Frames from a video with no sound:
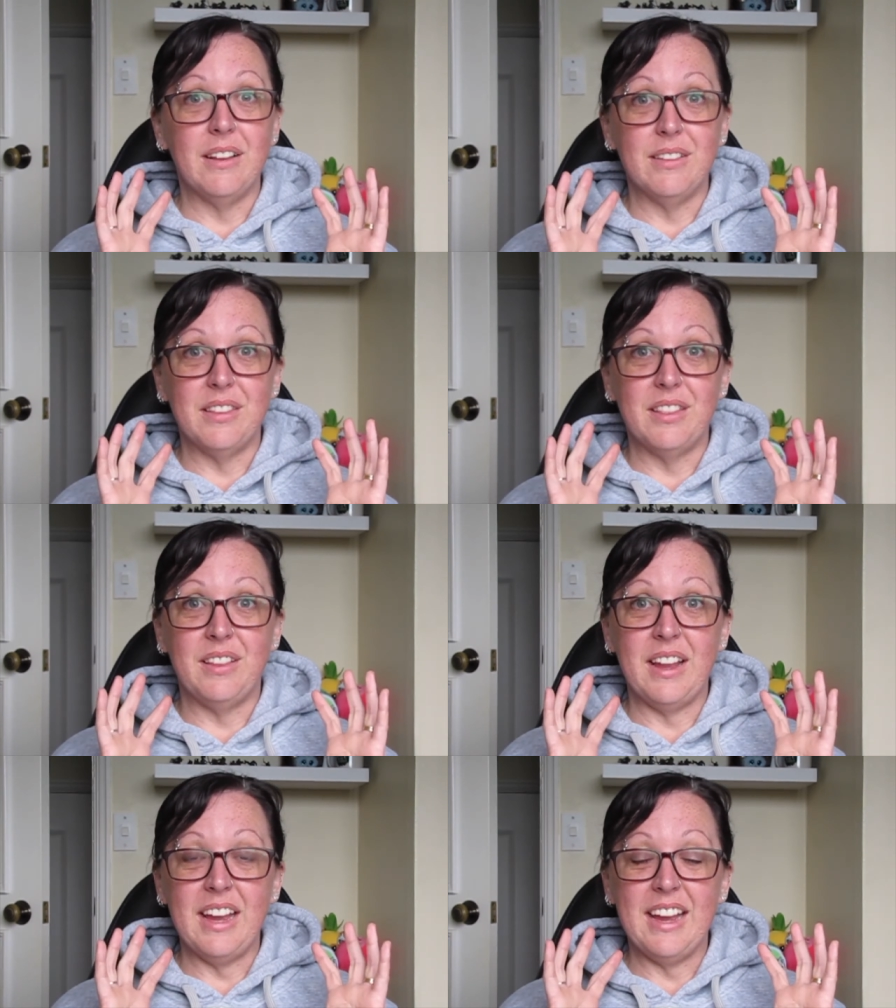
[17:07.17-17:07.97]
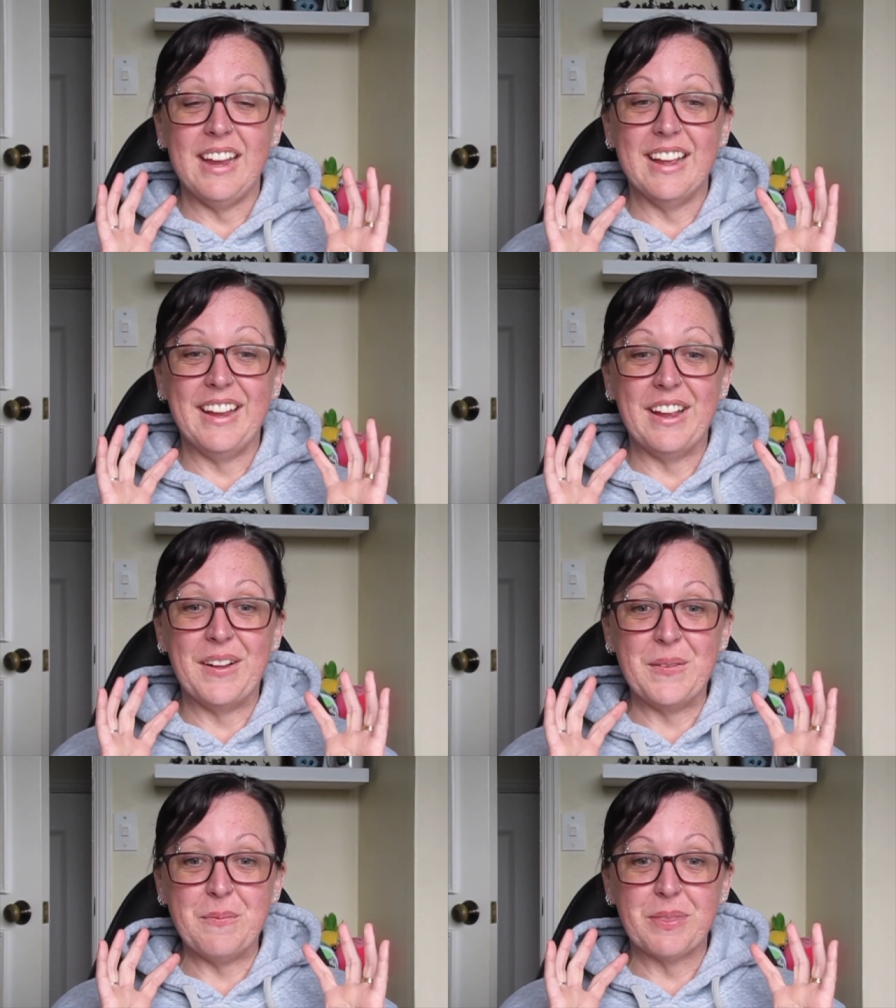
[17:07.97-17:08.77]
is the
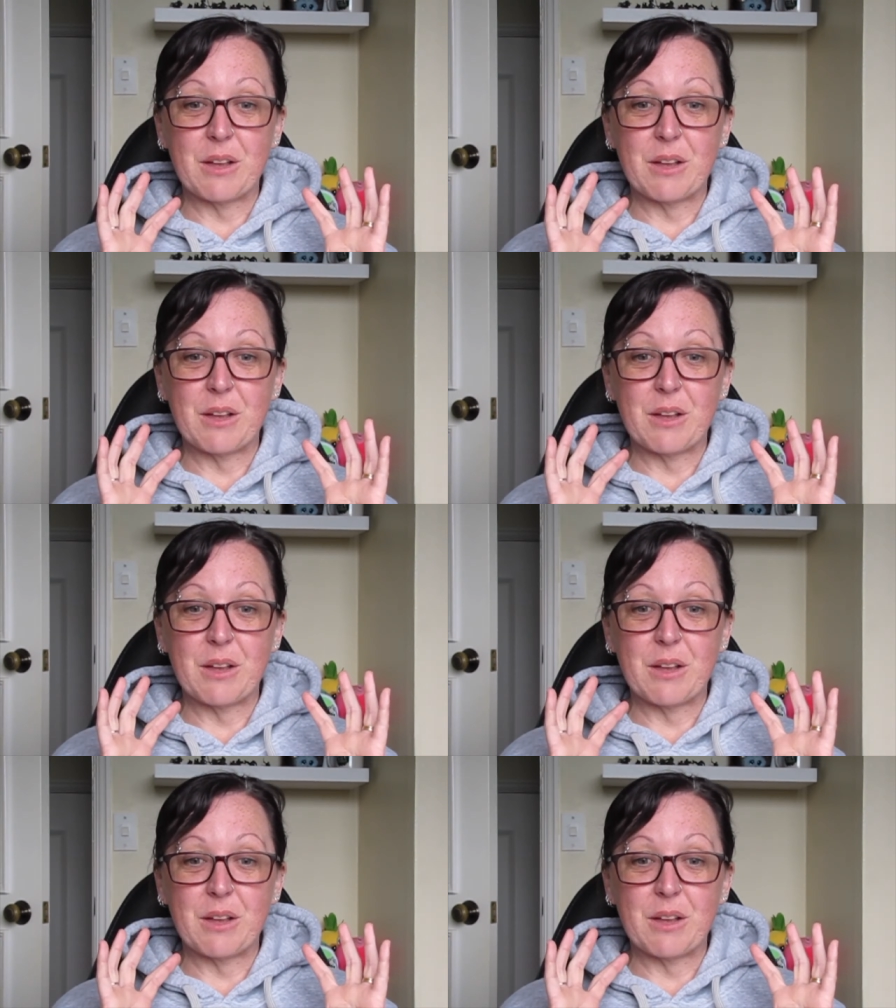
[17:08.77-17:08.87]
um,